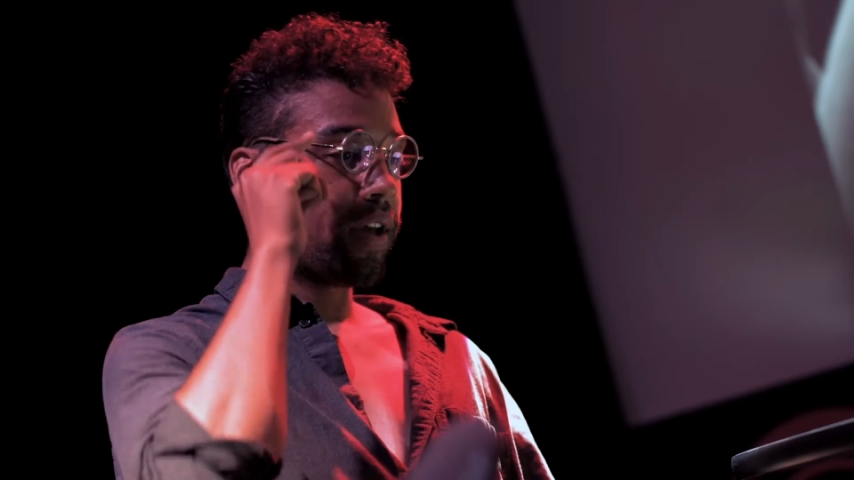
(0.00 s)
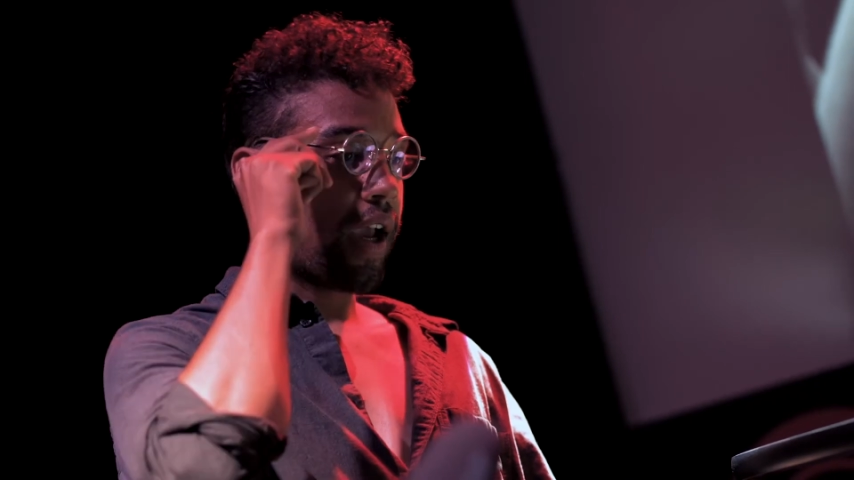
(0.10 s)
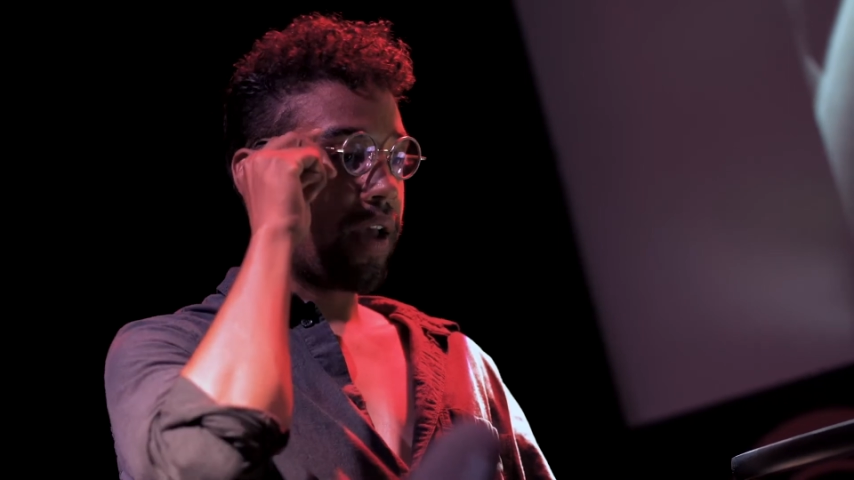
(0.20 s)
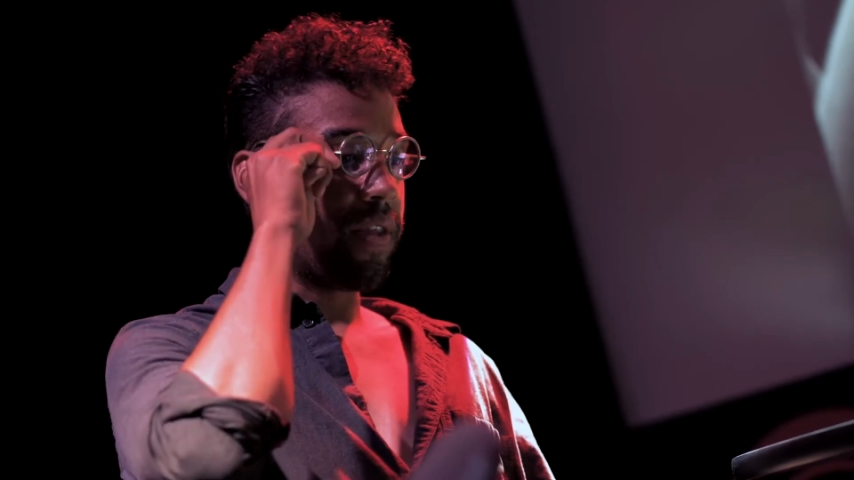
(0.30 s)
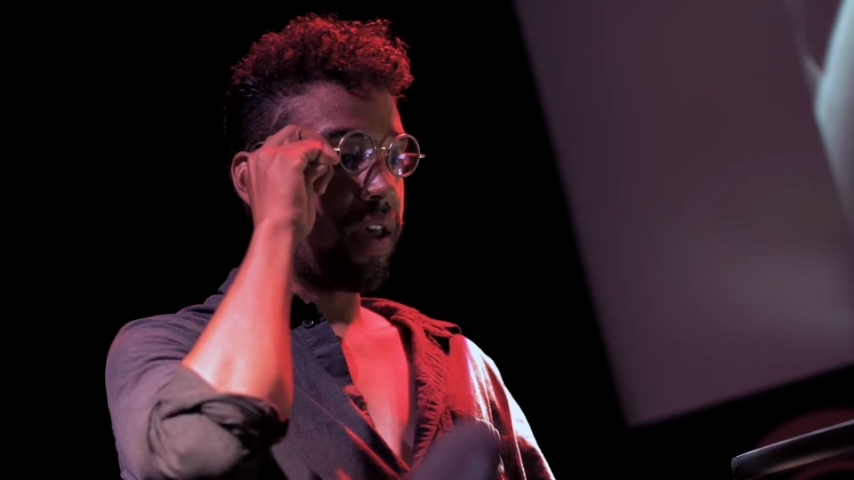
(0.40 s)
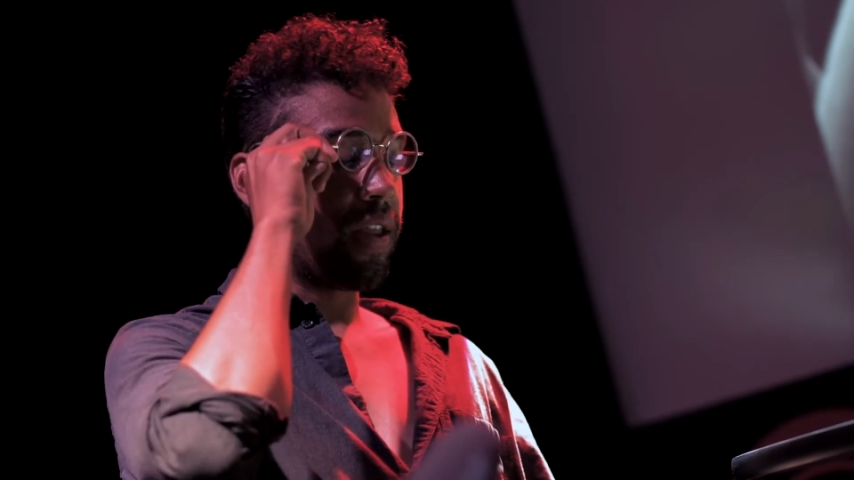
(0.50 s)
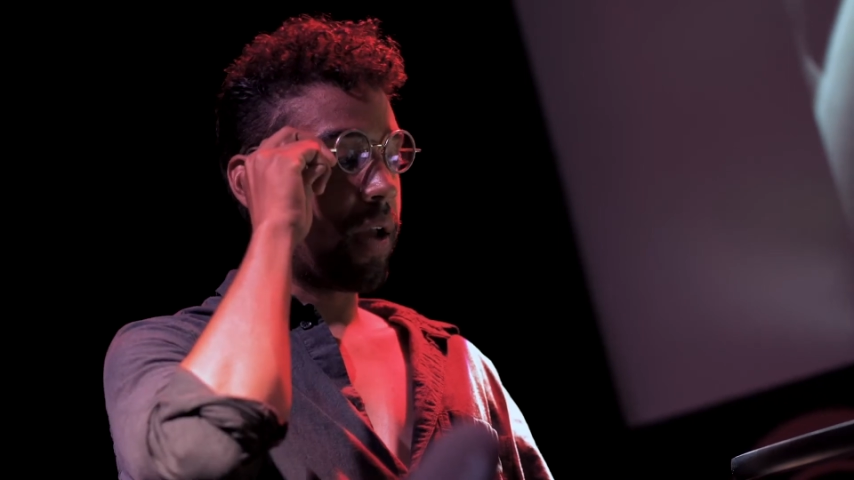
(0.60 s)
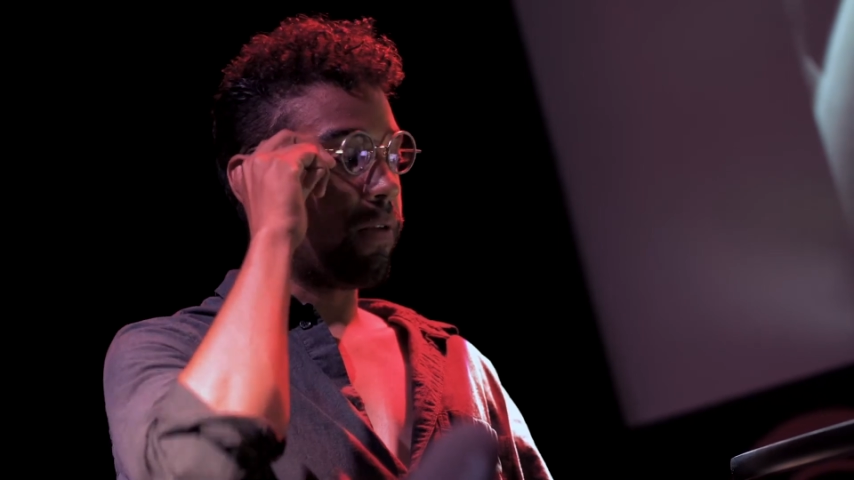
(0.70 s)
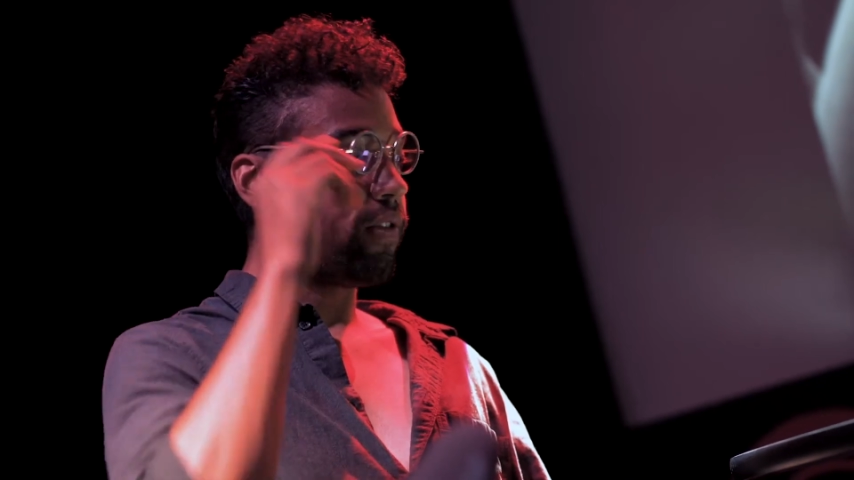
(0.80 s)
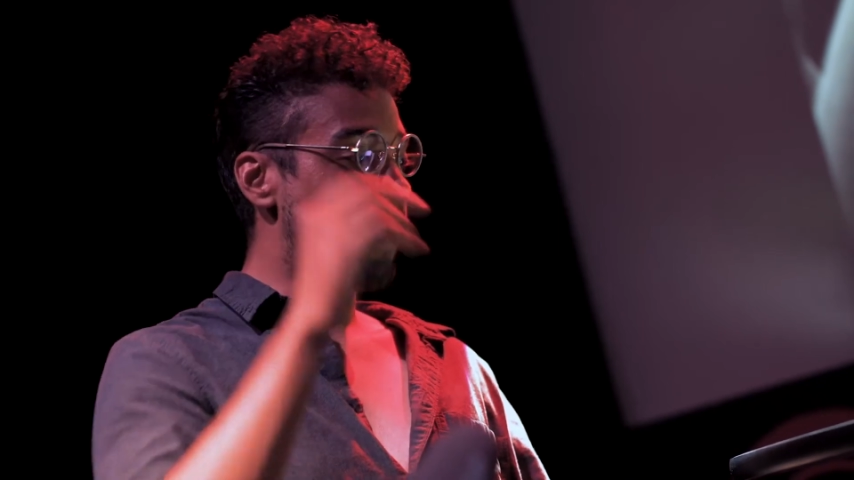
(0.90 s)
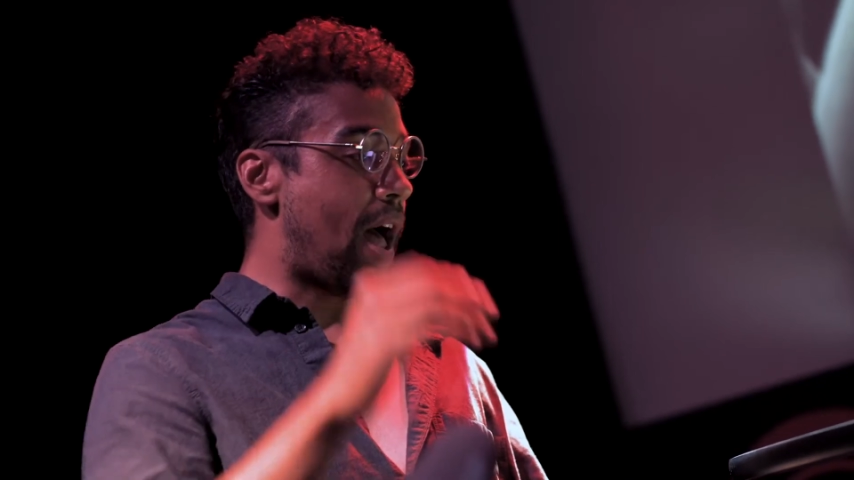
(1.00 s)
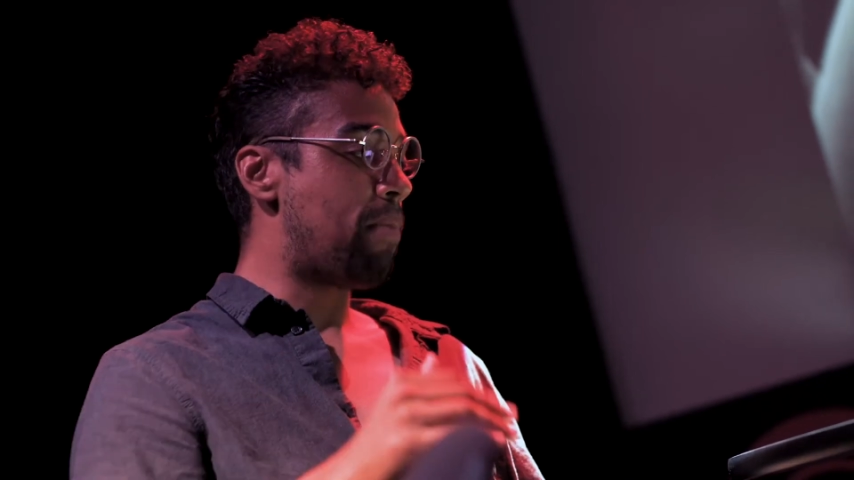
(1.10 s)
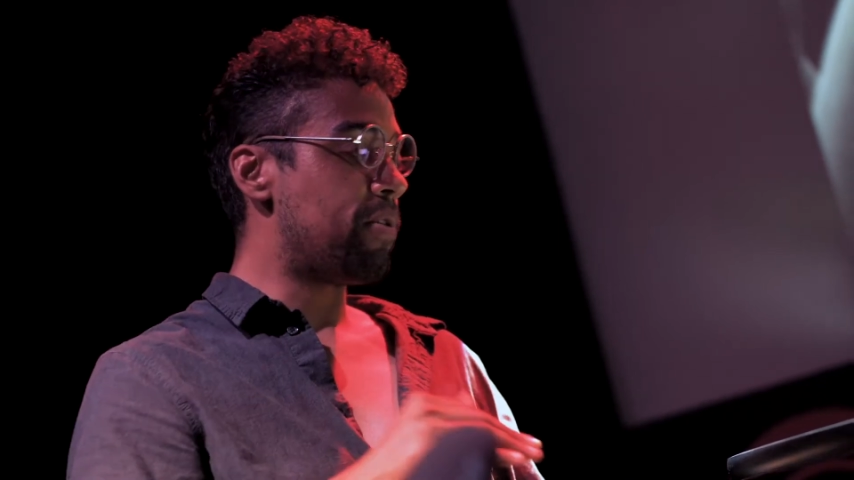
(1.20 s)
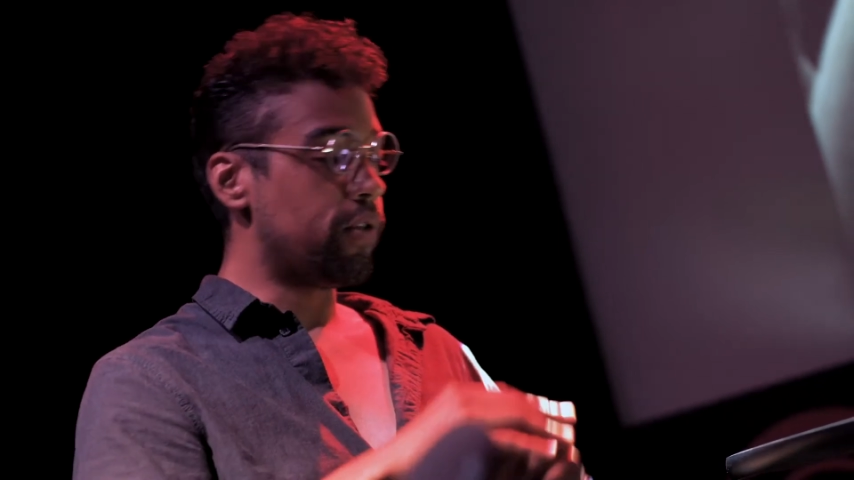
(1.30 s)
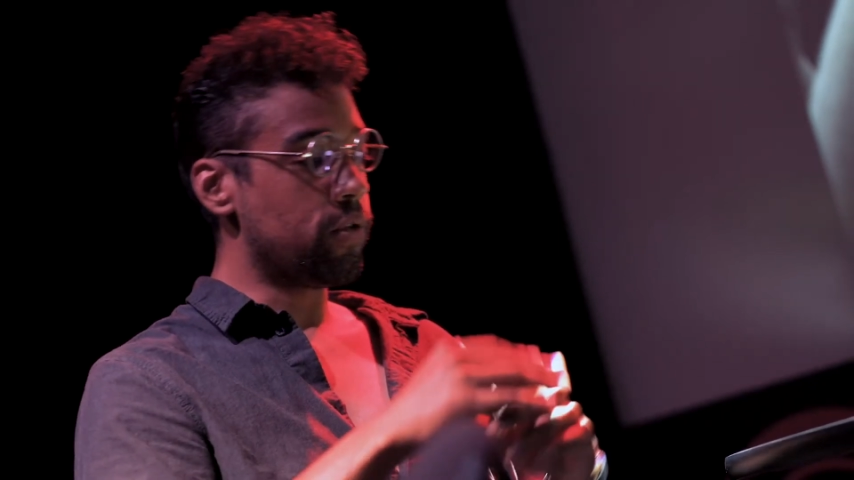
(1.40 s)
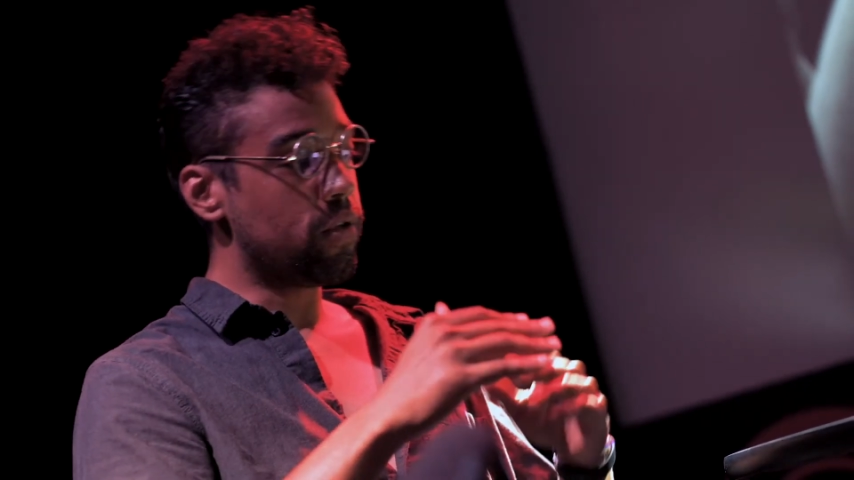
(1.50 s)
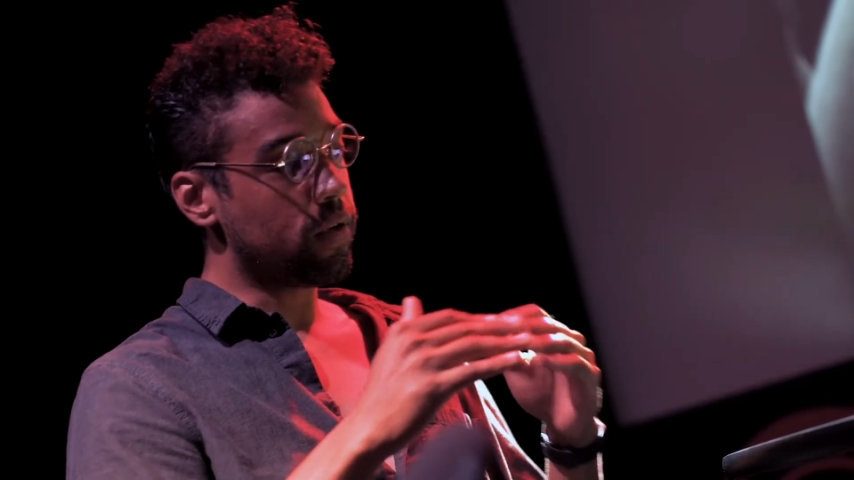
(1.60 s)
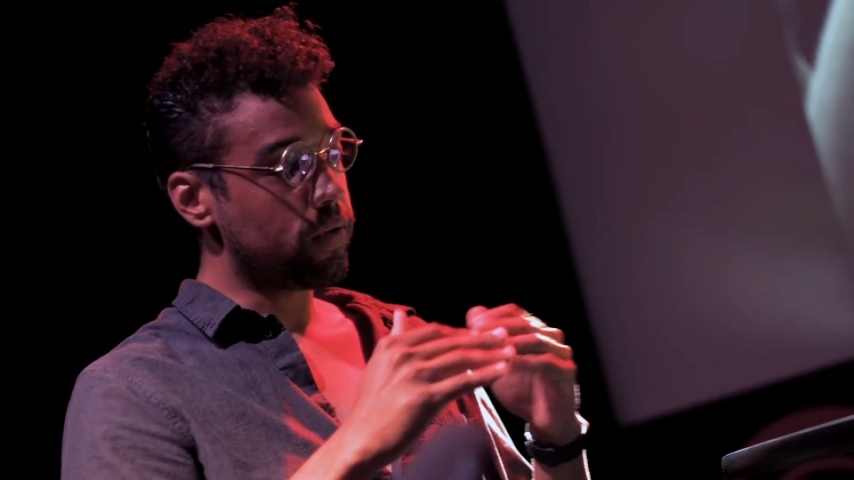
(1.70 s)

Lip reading: and then they would stop and do